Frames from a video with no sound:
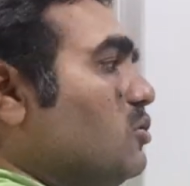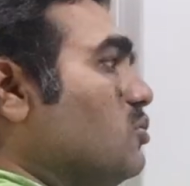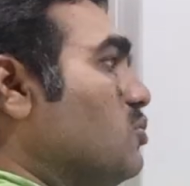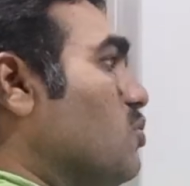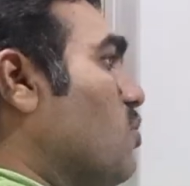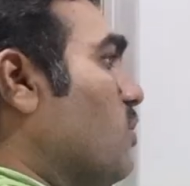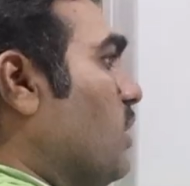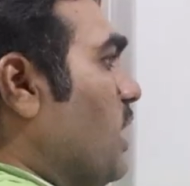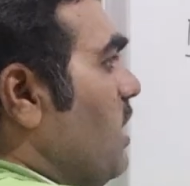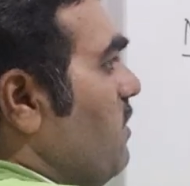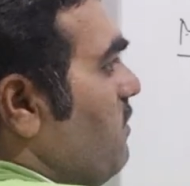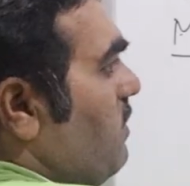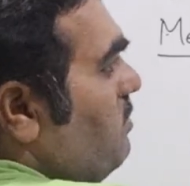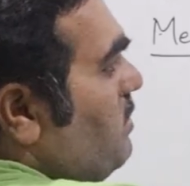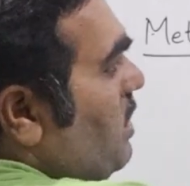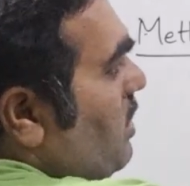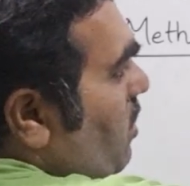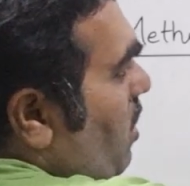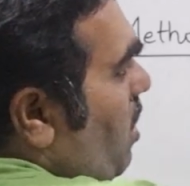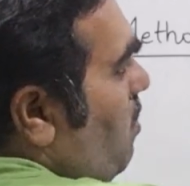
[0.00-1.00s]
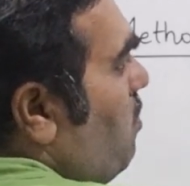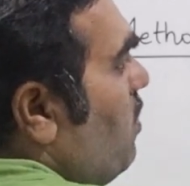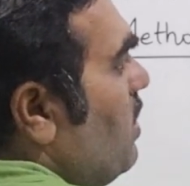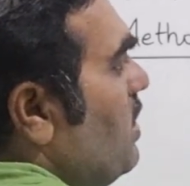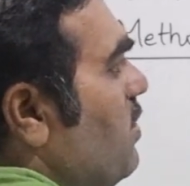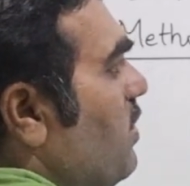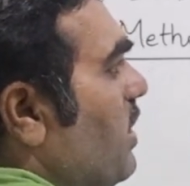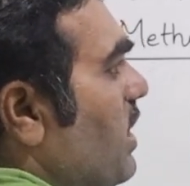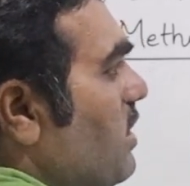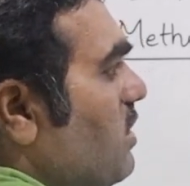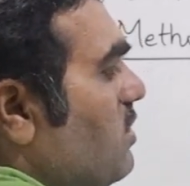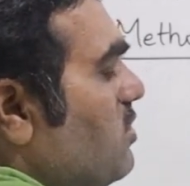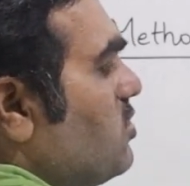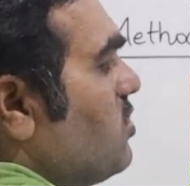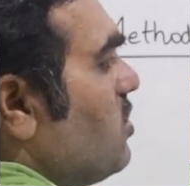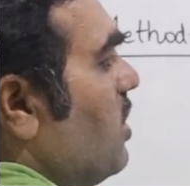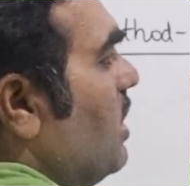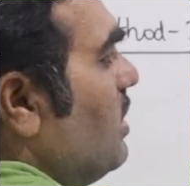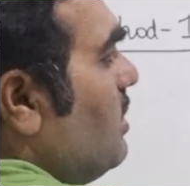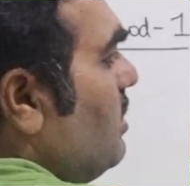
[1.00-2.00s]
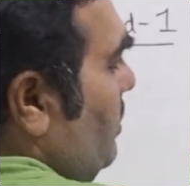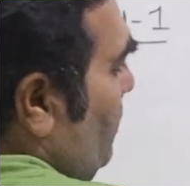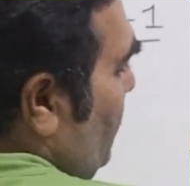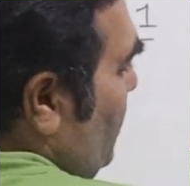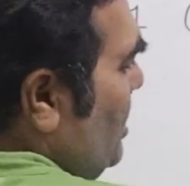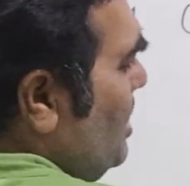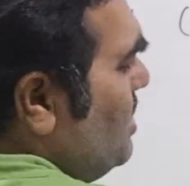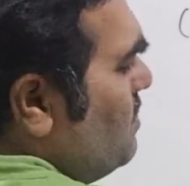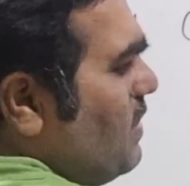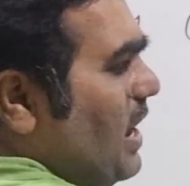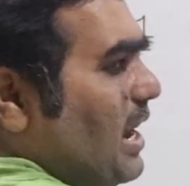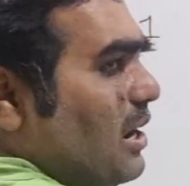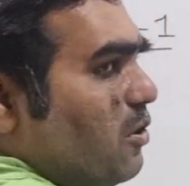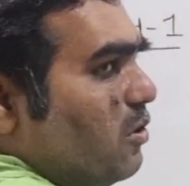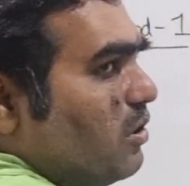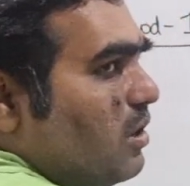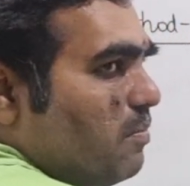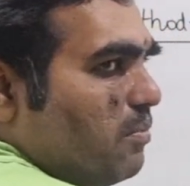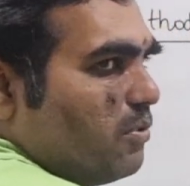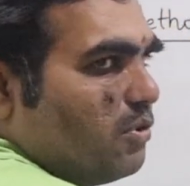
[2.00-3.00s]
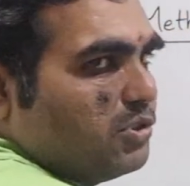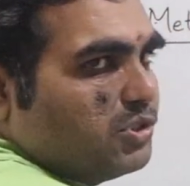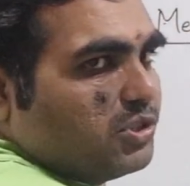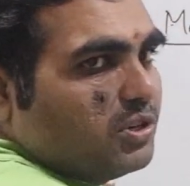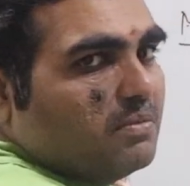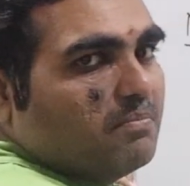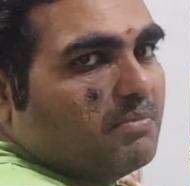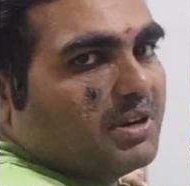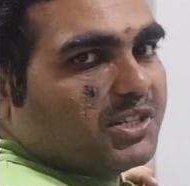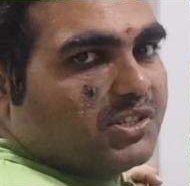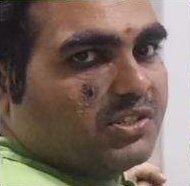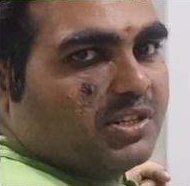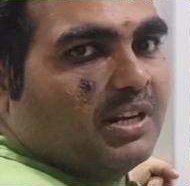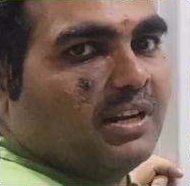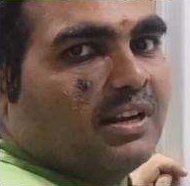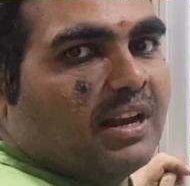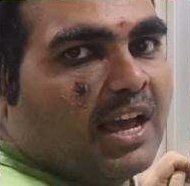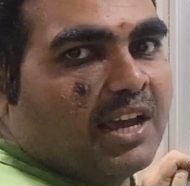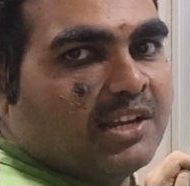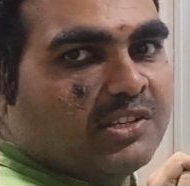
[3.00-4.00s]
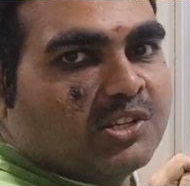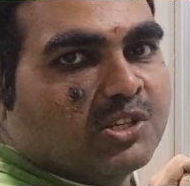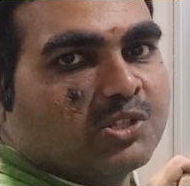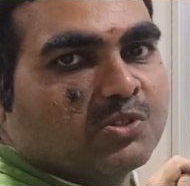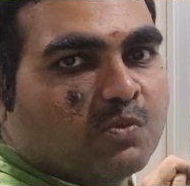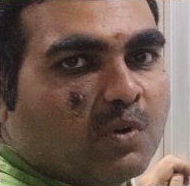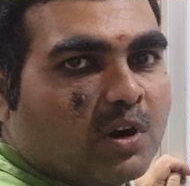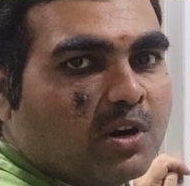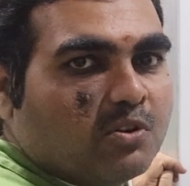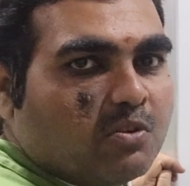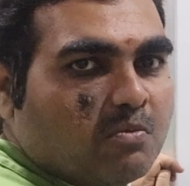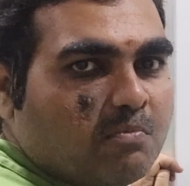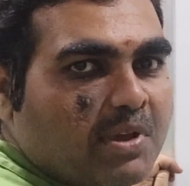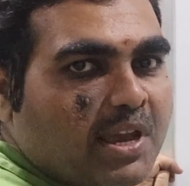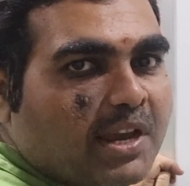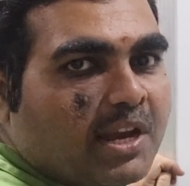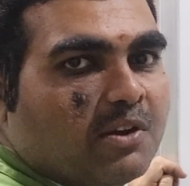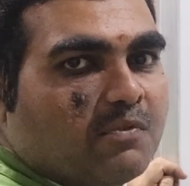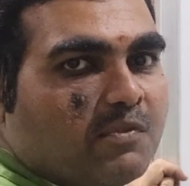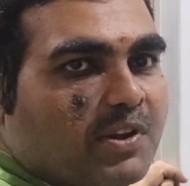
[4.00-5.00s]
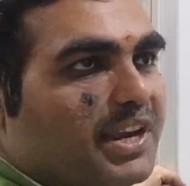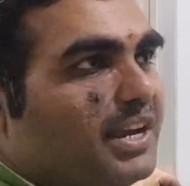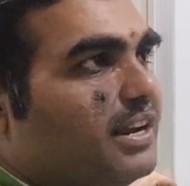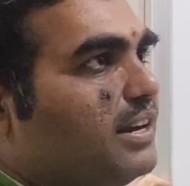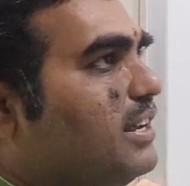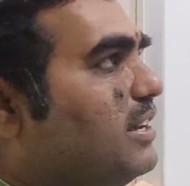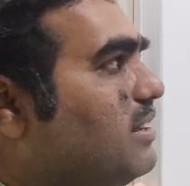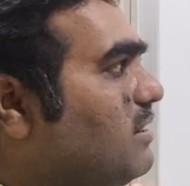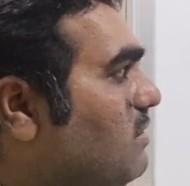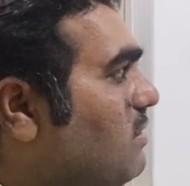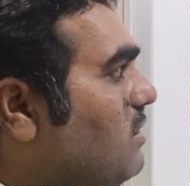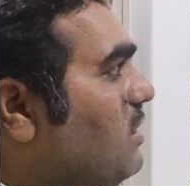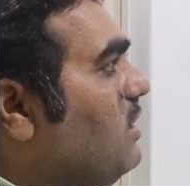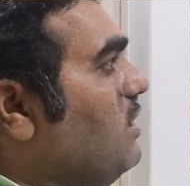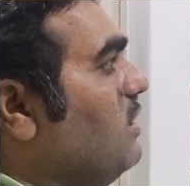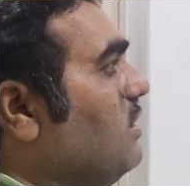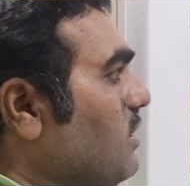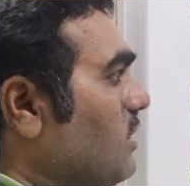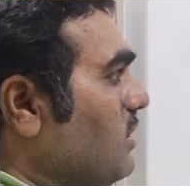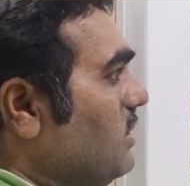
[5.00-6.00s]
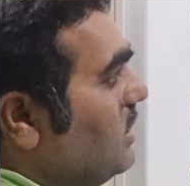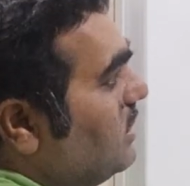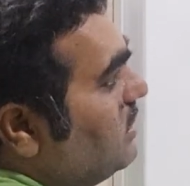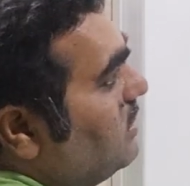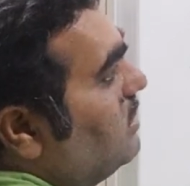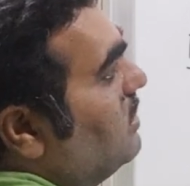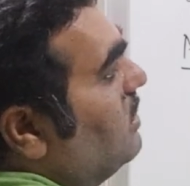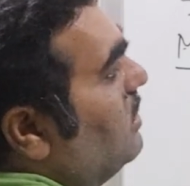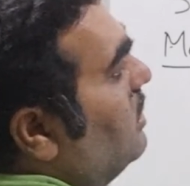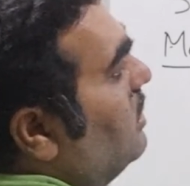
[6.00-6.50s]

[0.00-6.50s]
So right from the top one you can start. This is well-known approach, but still I just want to make it very clear. Yeah.